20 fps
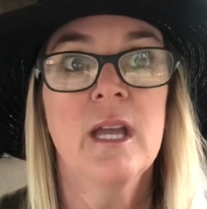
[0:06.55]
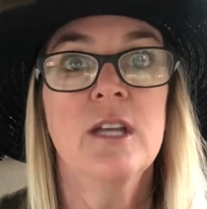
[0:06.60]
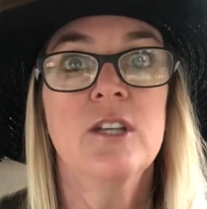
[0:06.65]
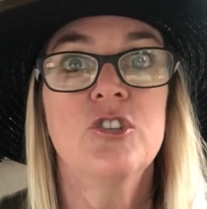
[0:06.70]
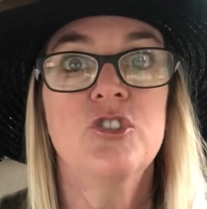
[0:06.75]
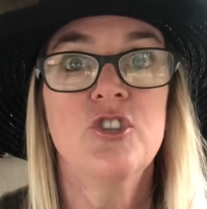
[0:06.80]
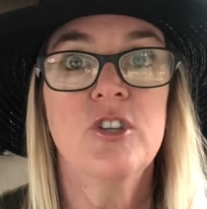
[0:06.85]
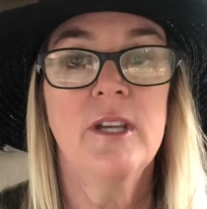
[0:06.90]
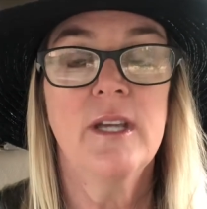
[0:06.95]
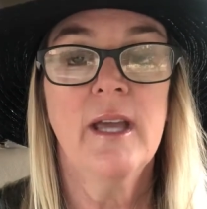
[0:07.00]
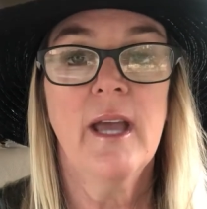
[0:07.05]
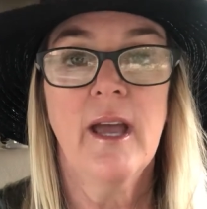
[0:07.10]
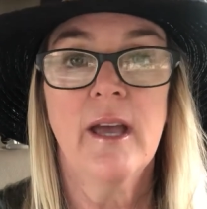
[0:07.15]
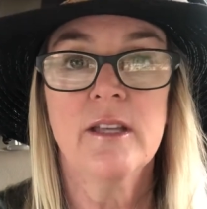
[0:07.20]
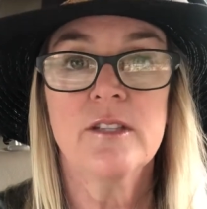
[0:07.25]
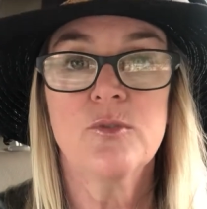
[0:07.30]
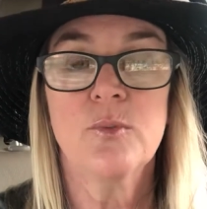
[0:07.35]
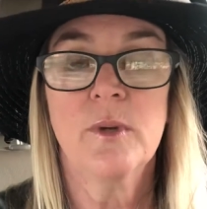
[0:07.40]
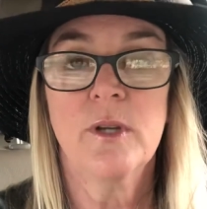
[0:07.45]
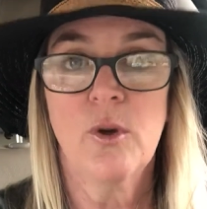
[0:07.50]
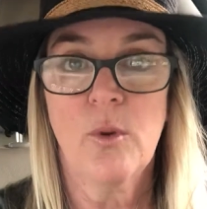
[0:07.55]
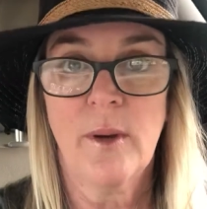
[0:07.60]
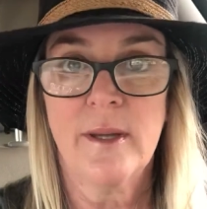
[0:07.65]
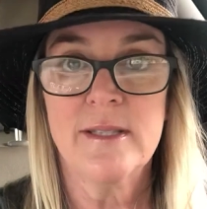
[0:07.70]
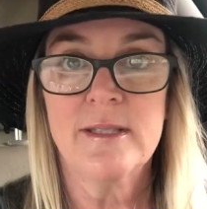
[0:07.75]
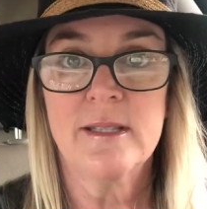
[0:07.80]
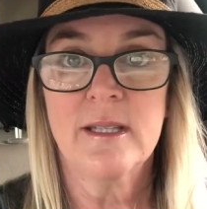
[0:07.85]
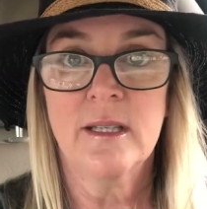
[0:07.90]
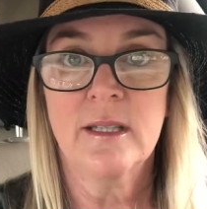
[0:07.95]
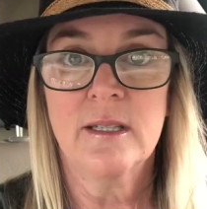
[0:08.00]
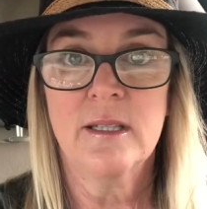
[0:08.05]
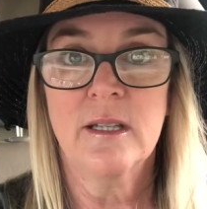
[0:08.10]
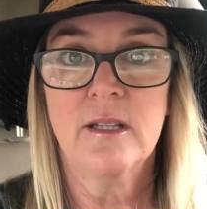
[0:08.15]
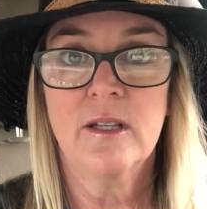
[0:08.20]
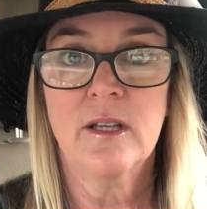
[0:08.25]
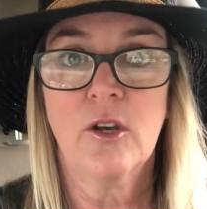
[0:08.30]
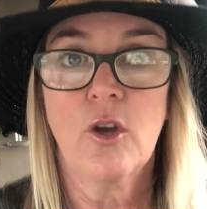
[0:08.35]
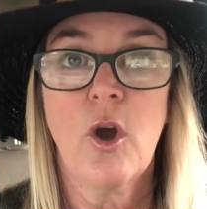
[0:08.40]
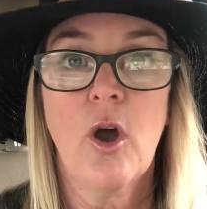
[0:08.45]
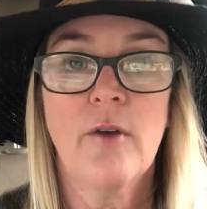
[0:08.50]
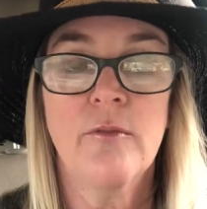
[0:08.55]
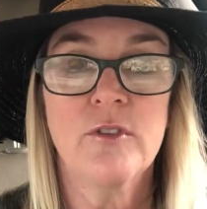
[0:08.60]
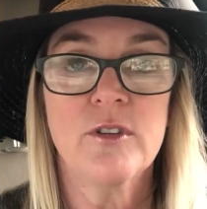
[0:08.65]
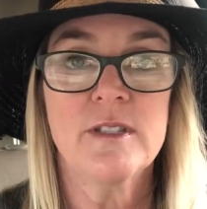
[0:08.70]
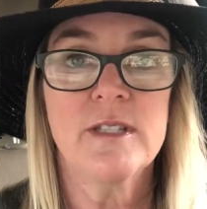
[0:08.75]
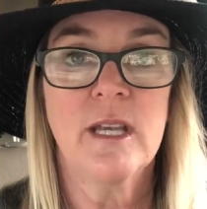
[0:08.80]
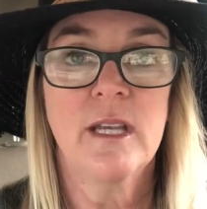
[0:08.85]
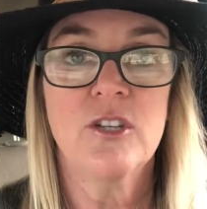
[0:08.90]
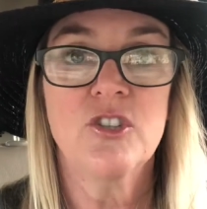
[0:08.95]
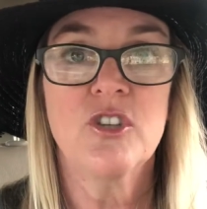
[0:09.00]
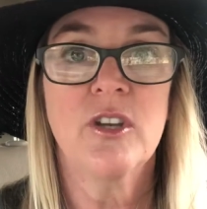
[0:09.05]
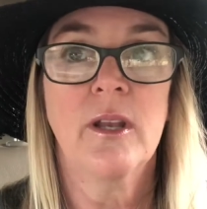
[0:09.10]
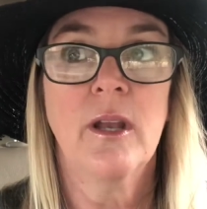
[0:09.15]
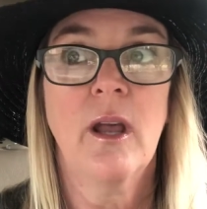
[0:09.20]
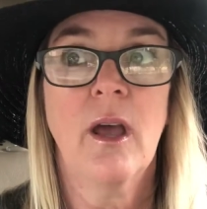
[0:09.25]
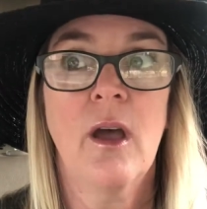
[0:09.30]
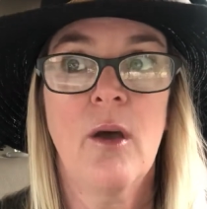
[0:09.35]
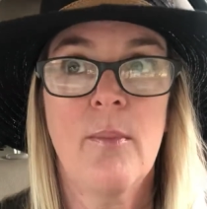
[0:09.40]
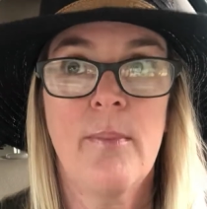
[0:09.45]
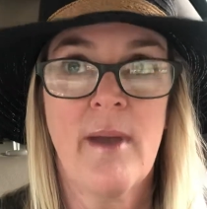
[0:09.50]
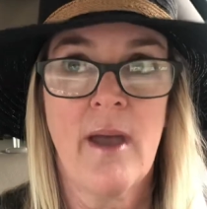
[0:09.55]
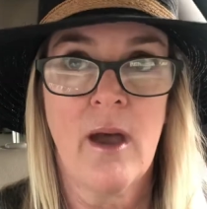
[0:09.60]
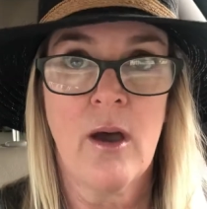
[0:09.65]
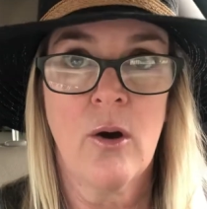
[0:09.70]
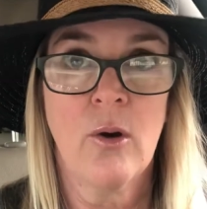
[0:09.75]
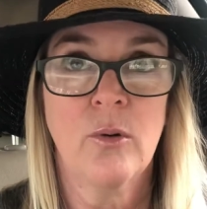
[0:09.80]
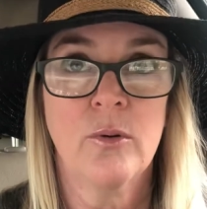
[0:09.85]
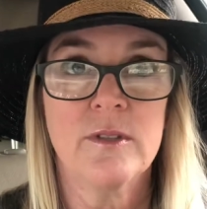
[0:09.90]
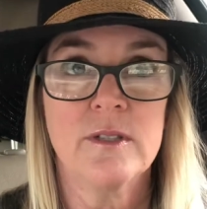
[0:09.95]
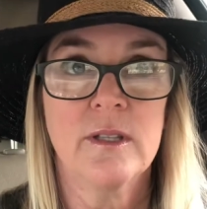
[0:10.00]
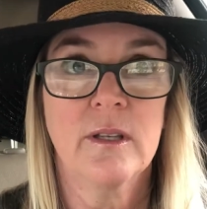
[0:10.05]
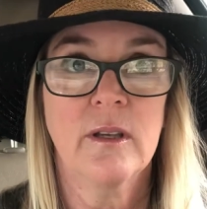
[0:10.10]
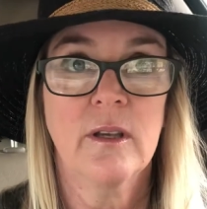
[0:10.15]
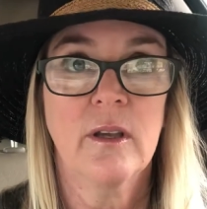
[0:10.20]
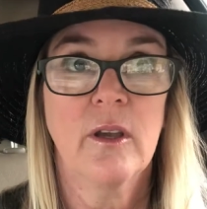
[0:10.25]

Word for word: She has requested a conversation about